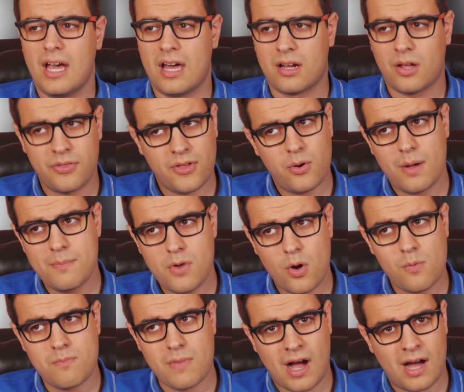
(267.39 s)
and although I'm
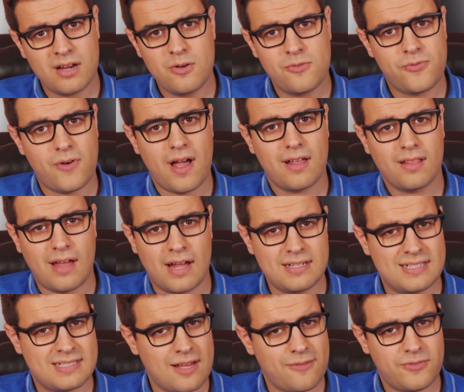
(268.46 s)
no audiophile, I
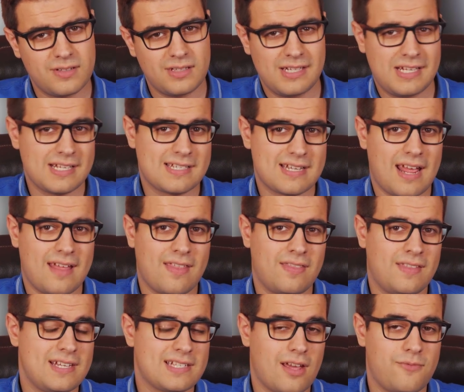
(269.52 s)
definitely can say
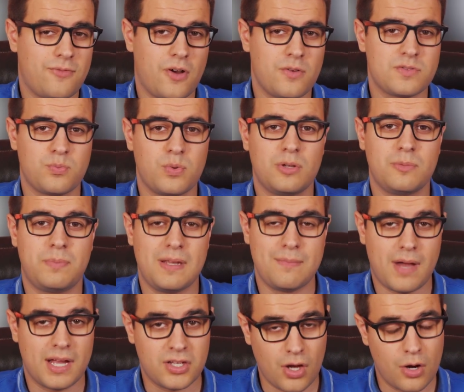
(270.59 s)
that these headphones will be
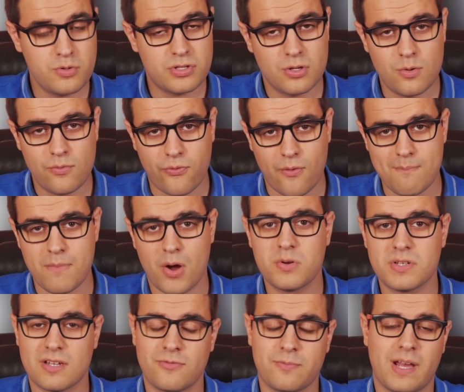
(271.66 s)
my go-to for
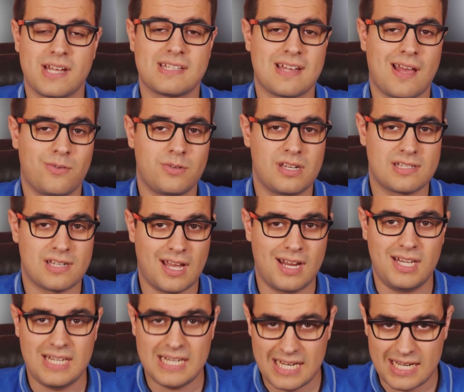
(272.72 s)
most of my sound
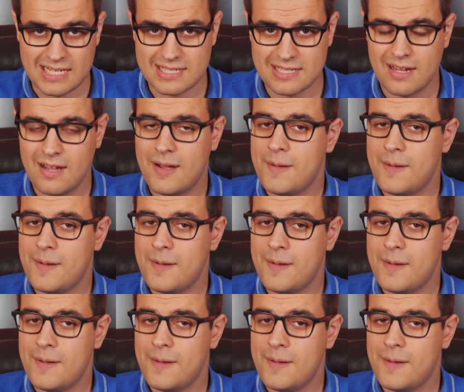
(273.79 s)
design needs.